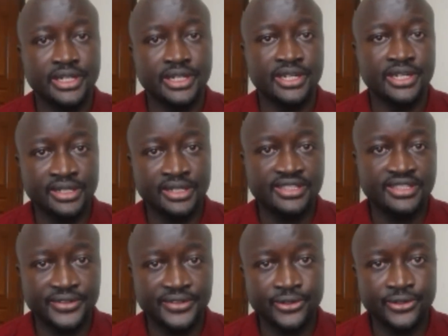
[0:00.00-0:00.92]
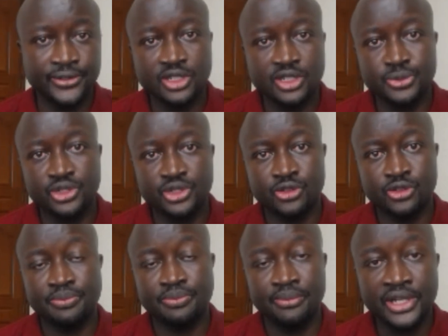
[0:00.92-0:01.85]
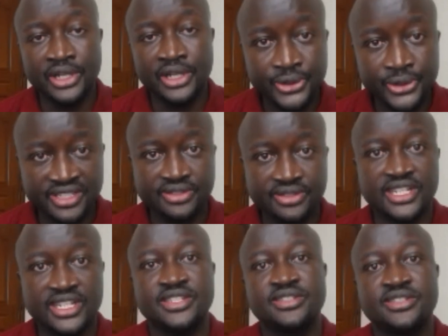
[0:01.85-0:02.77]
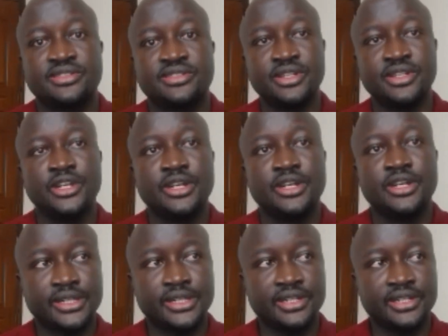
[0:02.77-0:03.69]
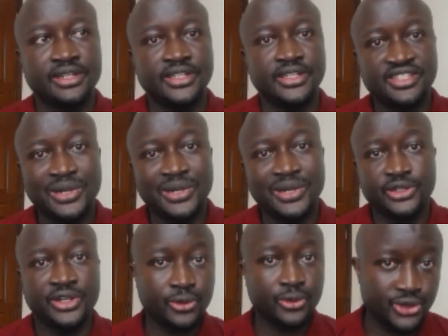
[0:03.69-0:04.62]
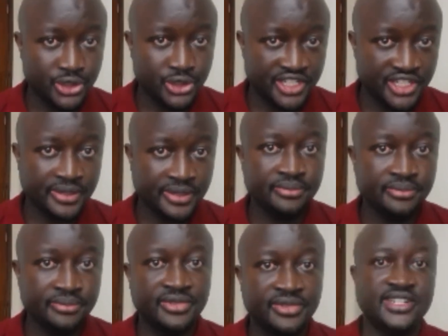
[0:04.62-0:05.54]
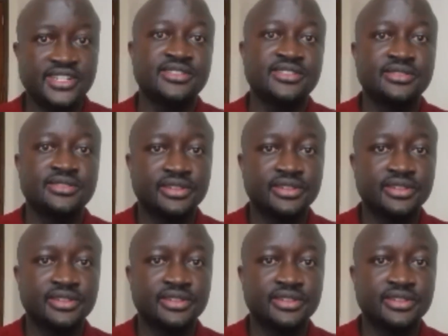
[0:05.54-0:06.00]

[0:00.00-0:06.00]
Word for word: Safaricom has put out a public notice that it's uh, it's part of a consortium that is